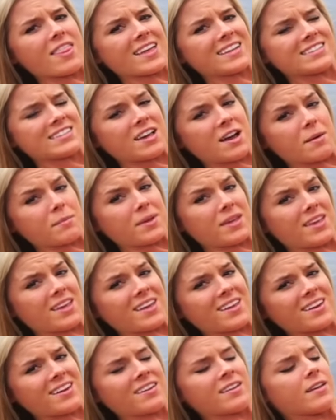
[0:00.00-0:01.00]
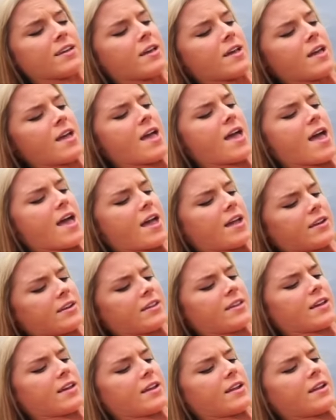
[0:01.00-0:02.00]
that tummy in
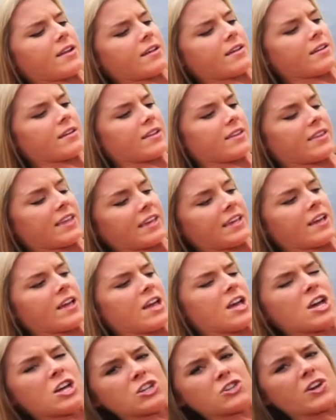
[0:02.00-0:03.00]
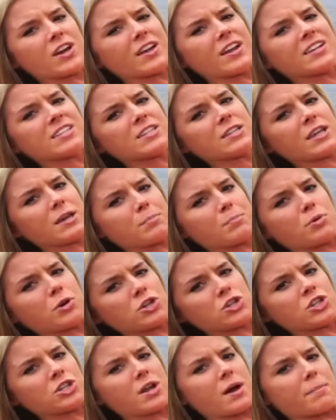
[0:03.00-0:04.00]
and get, like, try not to, like,
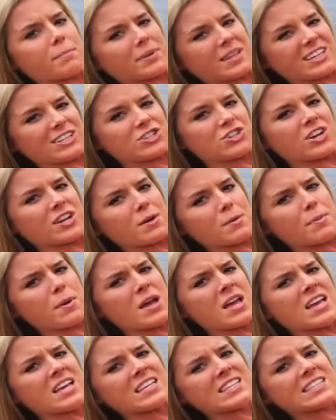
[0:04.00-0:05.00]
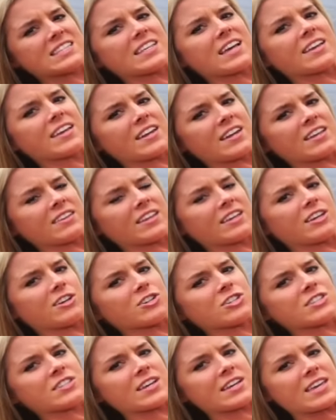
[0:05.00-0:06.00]
push it up. Like, try to suck it in, like
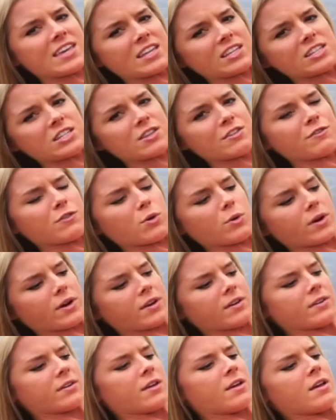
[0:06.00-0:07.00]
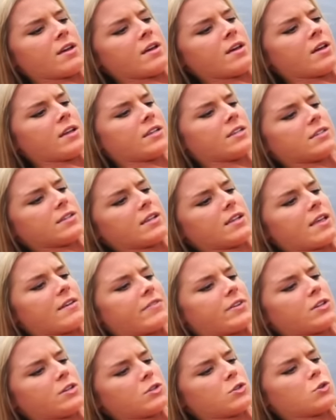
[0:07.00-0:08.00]
you're sucking it to the floor.
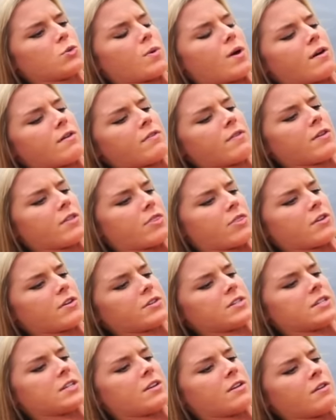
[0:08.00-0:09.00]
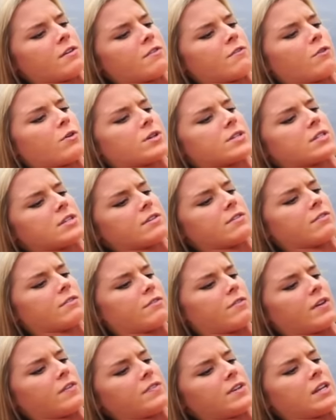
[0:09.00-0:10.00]
eleven, twelve, thirteen, fourteen,
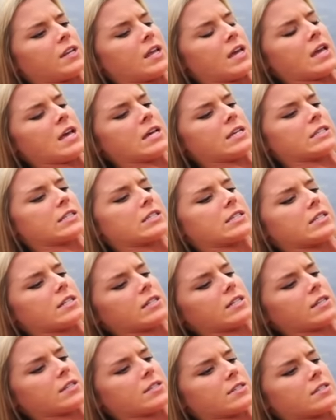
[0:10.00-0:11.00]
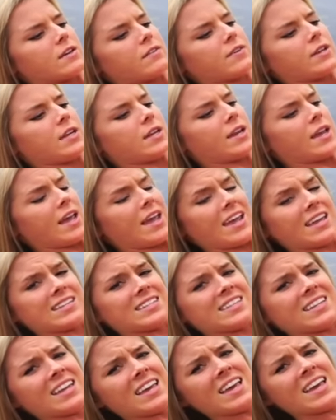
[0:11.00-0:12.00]
fifteen, sixteen, seventeen,
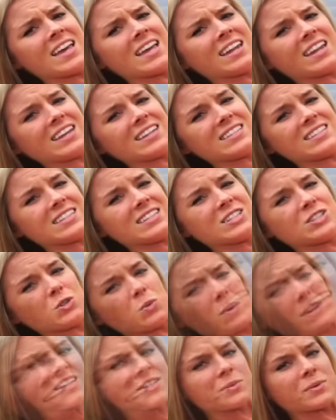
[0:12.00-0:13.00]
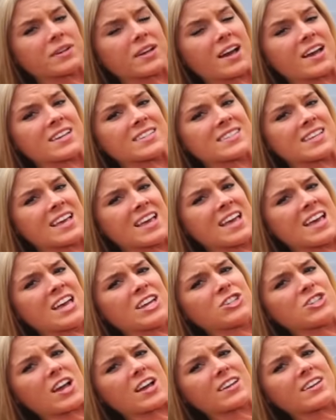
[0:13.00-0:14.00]
eighteen, nineteen, and twenty. And last one,
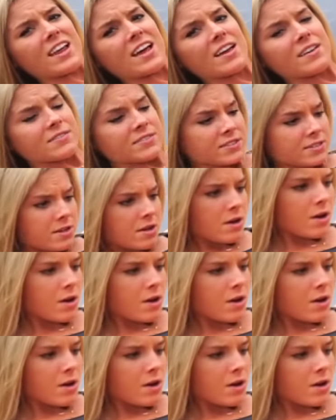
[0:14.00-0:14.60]
guys, jackknives.